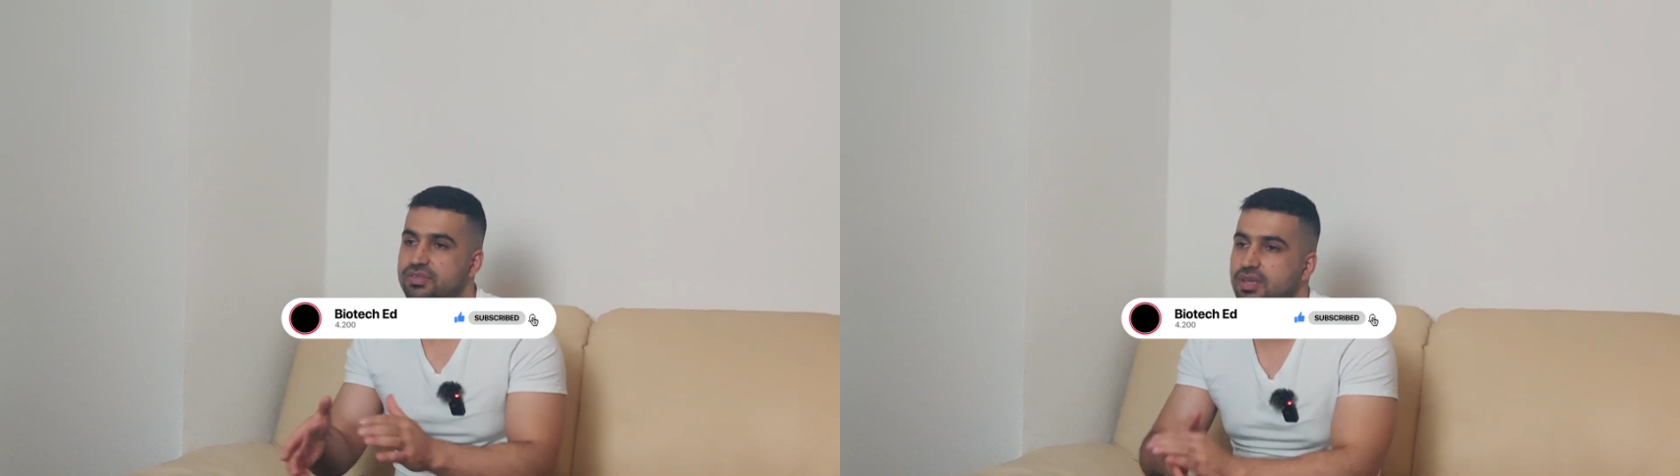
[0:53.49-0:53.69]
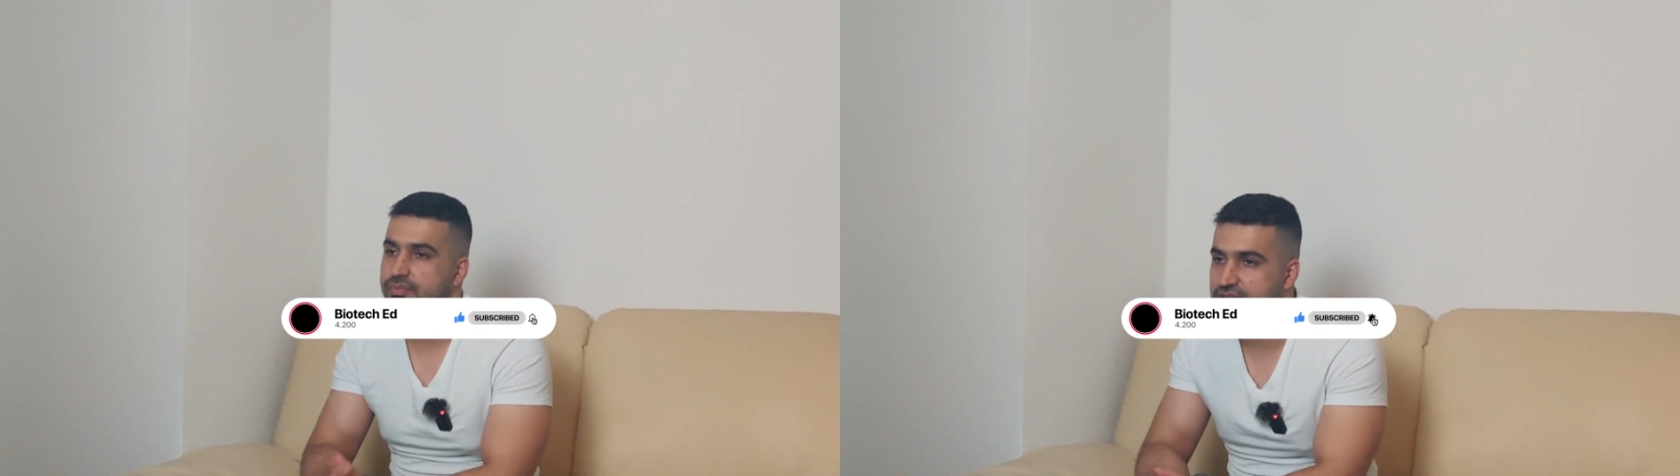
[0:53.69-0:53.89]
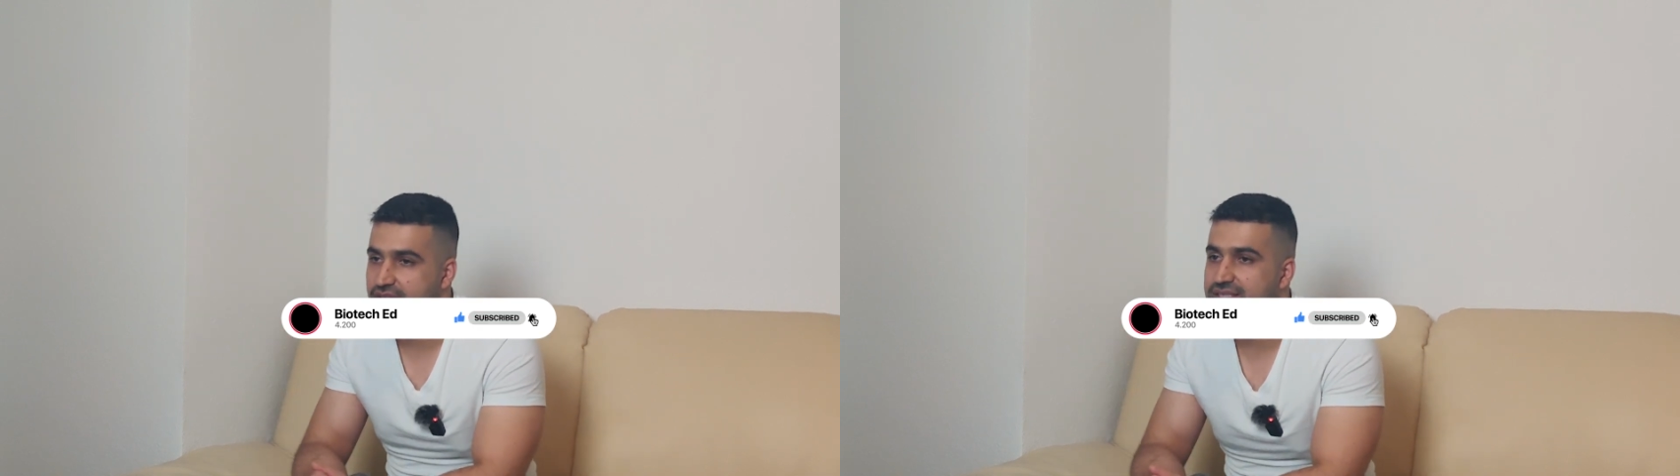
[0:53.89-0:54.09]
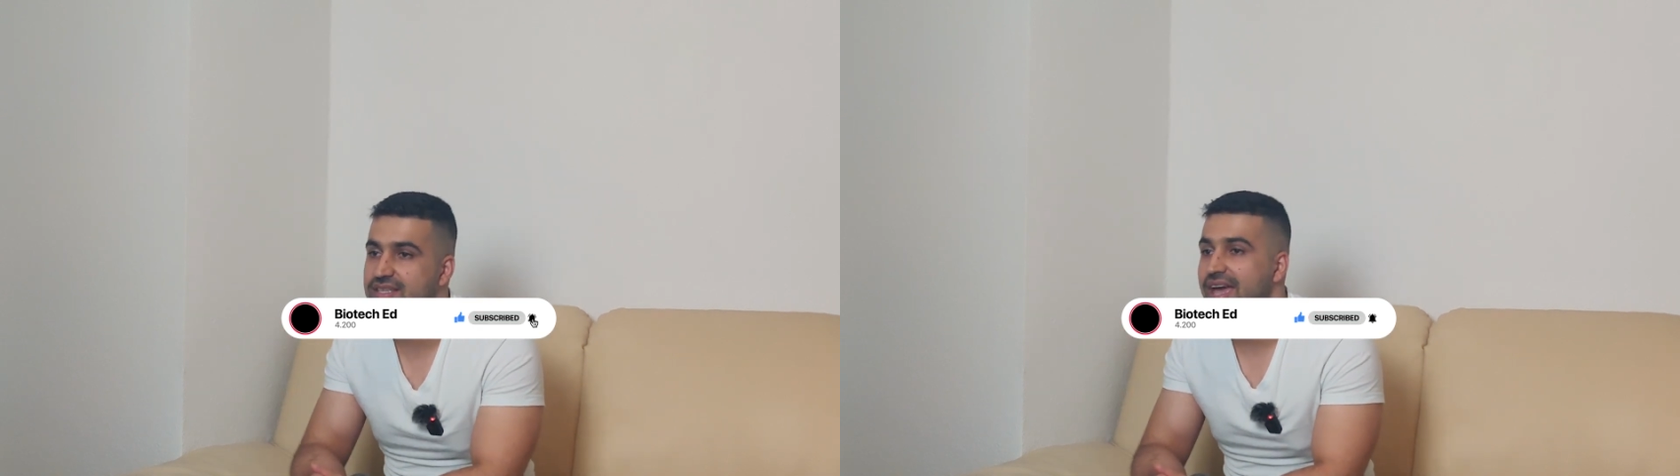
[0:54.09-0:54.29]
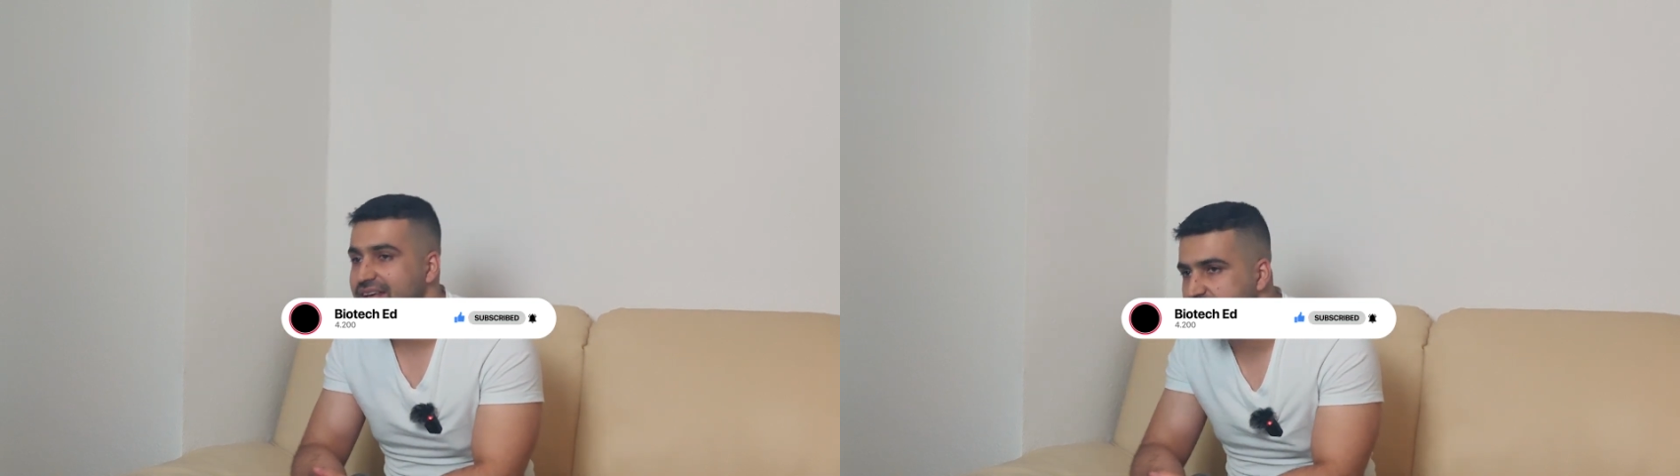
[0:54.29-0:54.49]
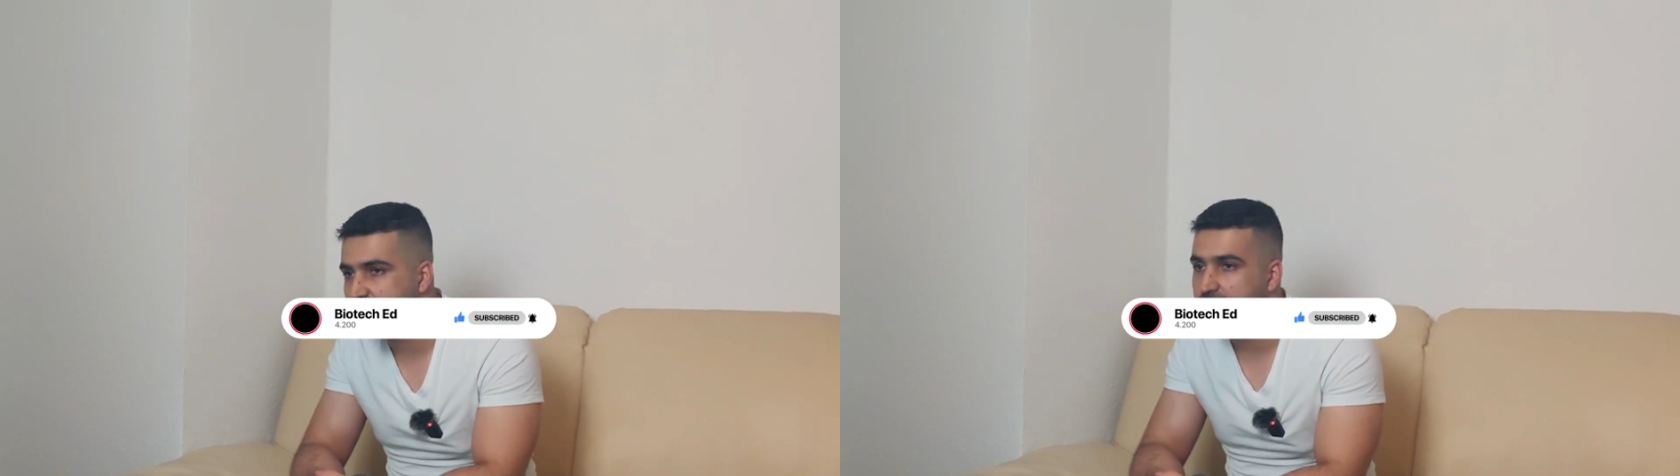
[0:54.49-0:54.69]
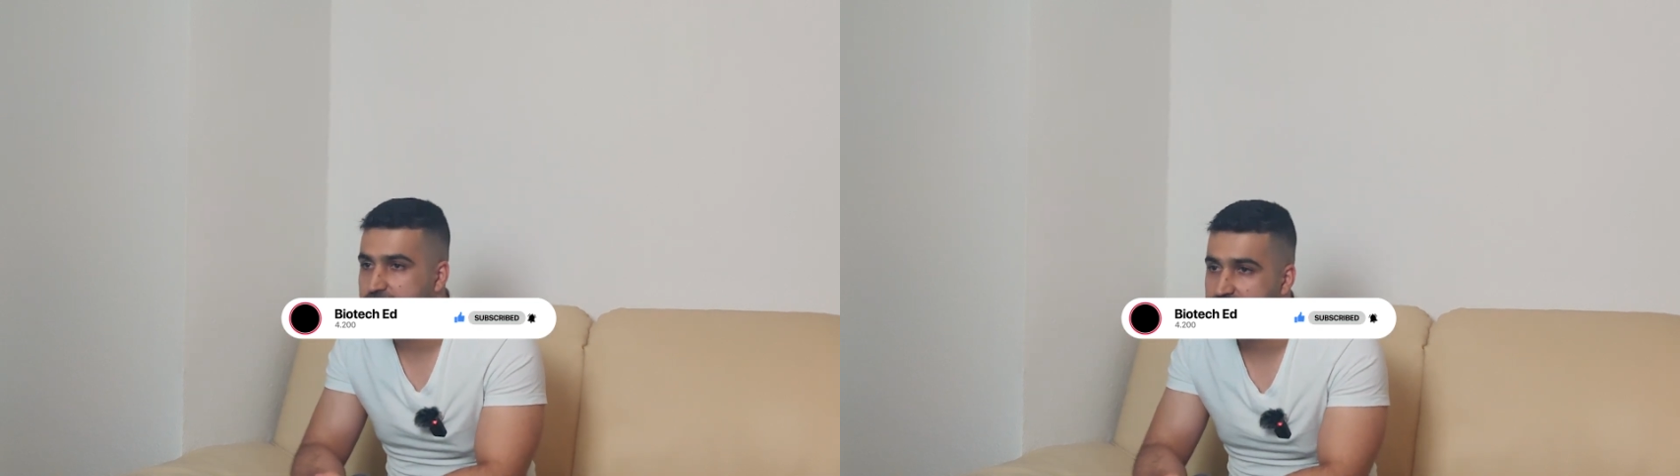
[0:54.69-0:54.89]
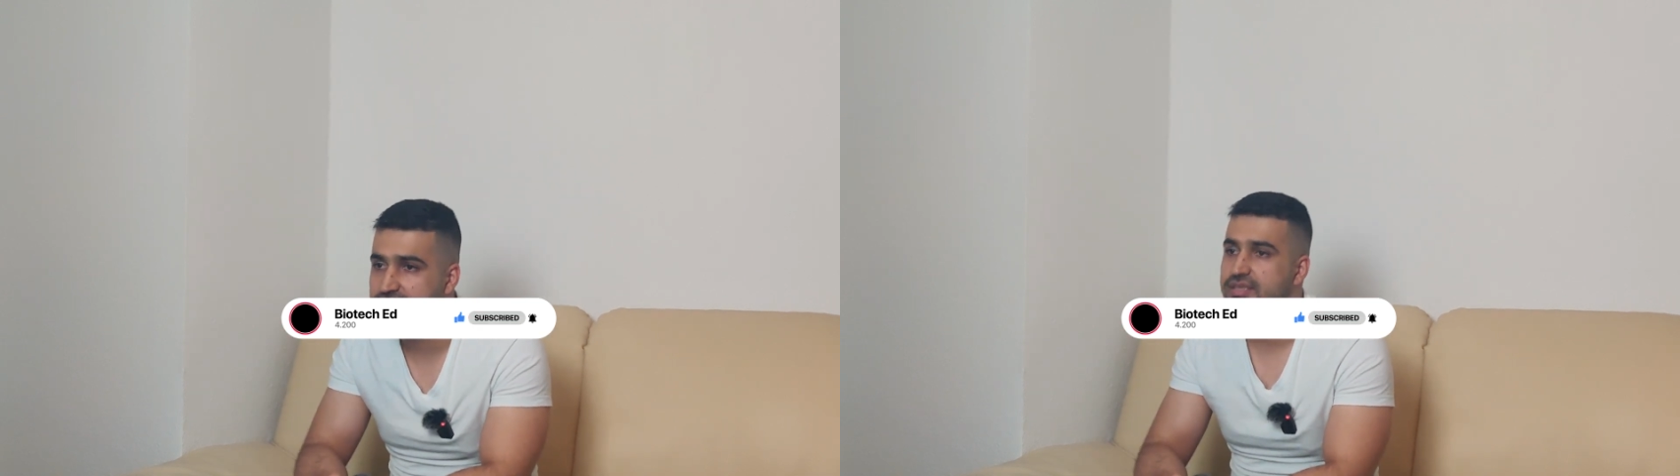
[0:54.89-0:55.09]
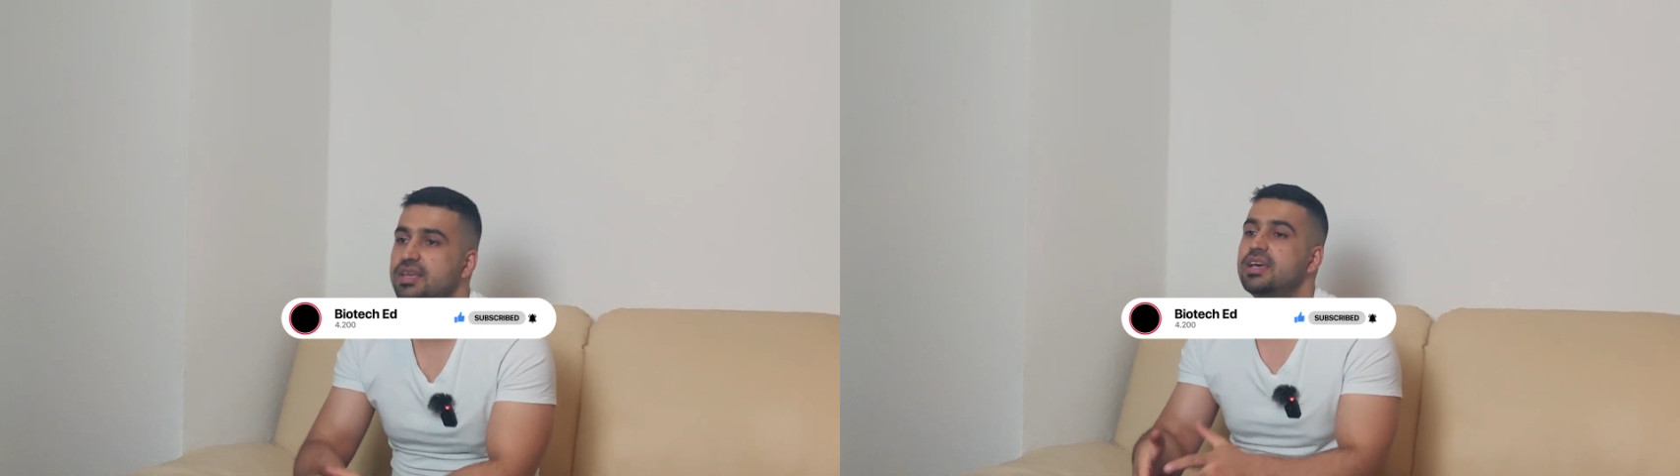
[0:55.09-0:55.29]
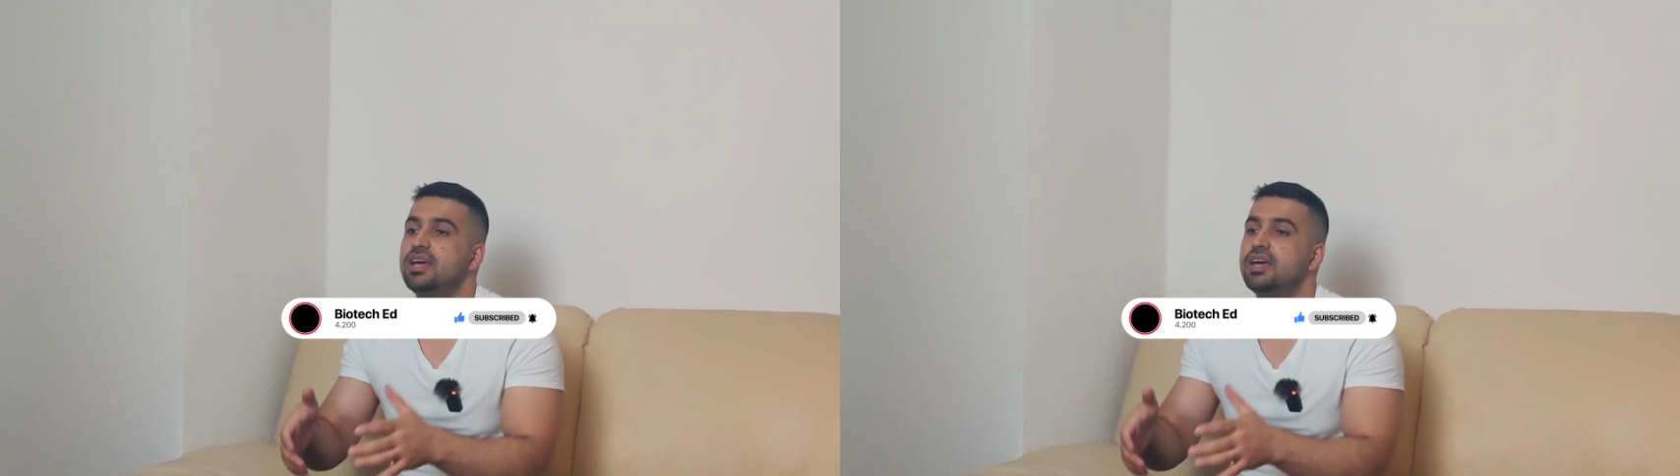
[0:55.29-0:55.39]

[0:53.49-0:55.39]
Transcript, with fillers: subjects and topics